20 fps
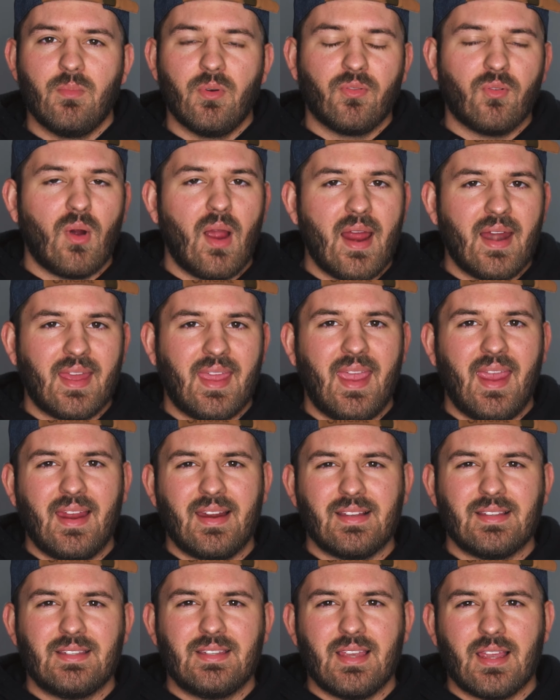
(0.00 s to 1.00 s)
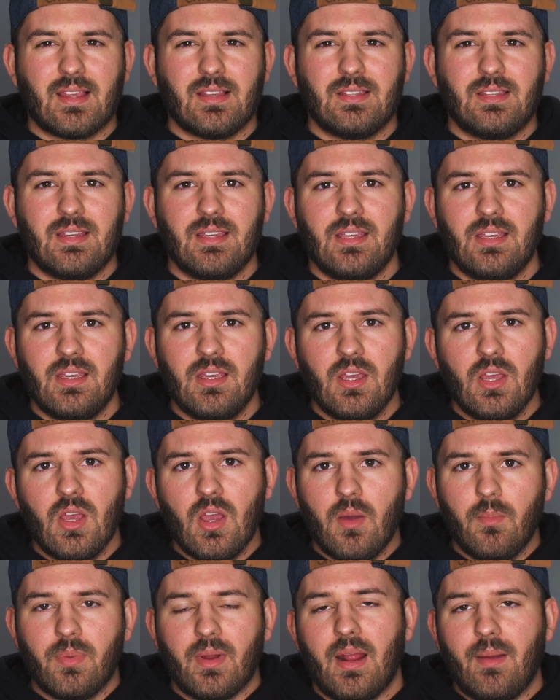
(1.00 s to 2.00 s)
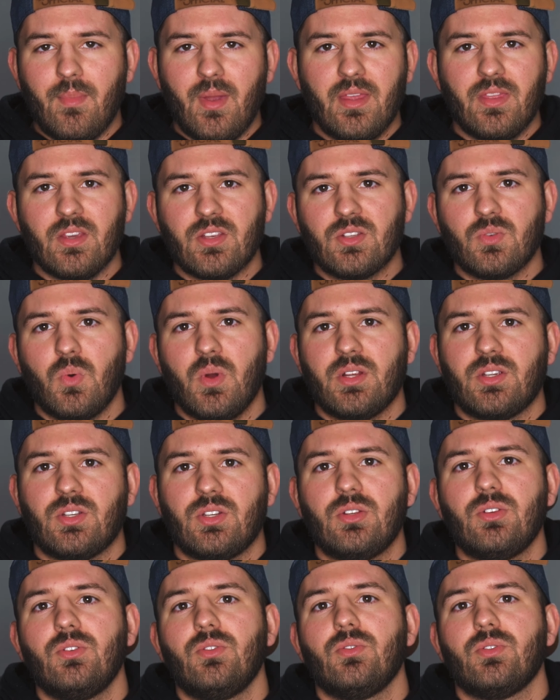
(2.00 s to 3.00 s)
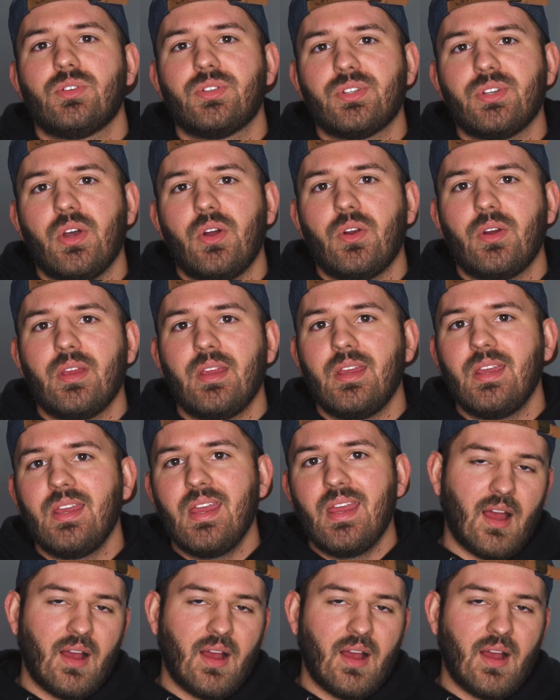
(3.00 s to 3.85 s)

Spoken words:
Before I had a Canon 6D, but I made the switch to Sony.